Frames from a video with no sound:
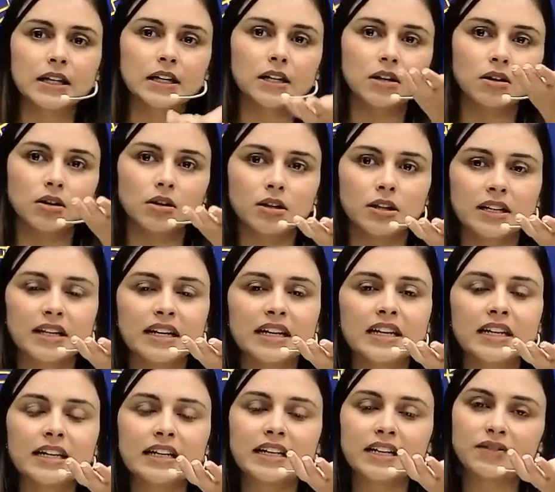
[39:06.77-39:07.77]
uh,
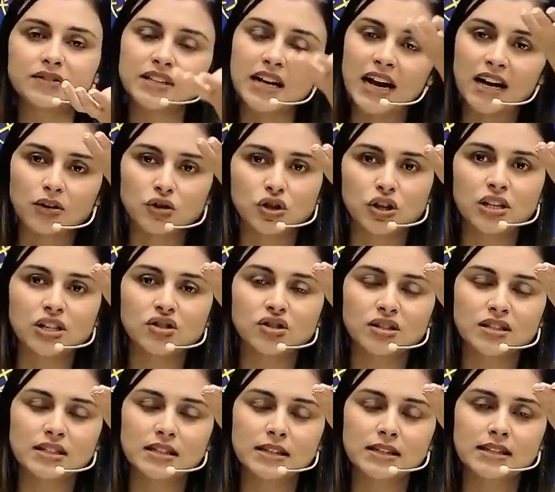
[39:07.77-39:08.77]
tea leaves actually
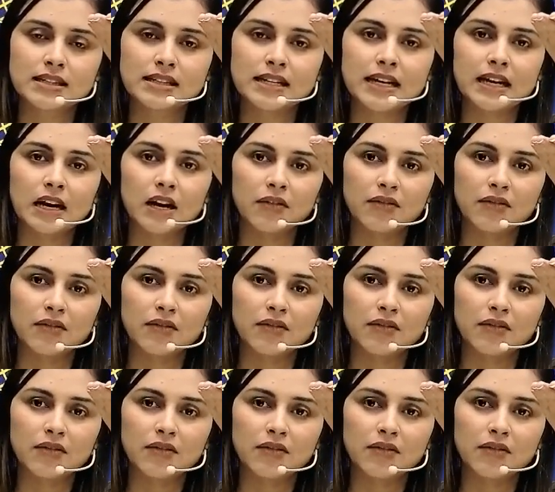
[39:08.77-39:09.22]
just stay